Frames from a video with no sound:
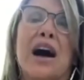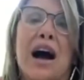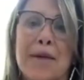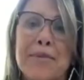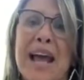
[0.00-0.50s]

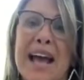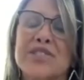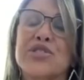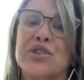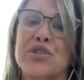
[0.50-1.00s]
I'm going to
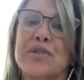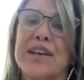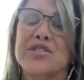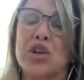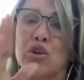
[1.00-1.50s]
ask you to do
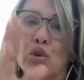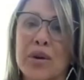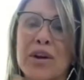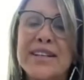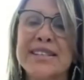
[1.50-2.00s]
this. You're
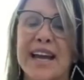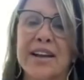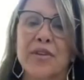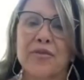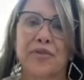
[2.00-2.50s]
going to
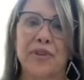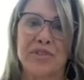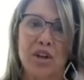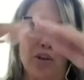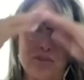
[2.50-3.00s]
sign up for
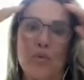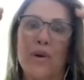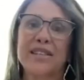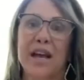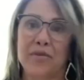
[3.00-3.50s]
fifty dollars, a
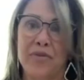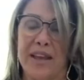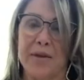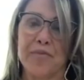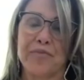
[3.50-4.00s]
one-time fee.